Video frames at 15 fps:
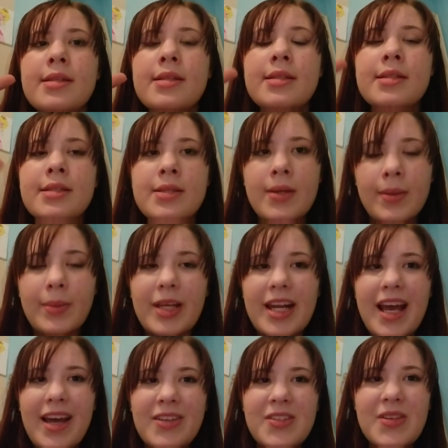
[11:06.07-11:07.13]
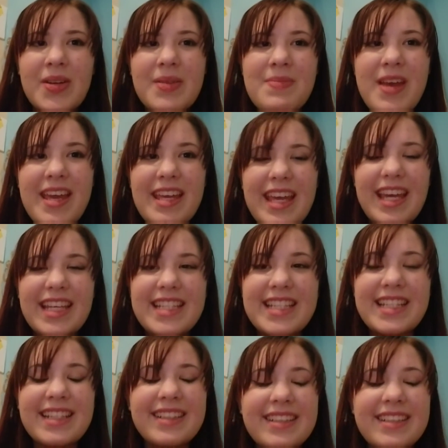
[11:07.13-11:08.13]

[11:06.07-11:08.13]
So I'm gonna have to remake it.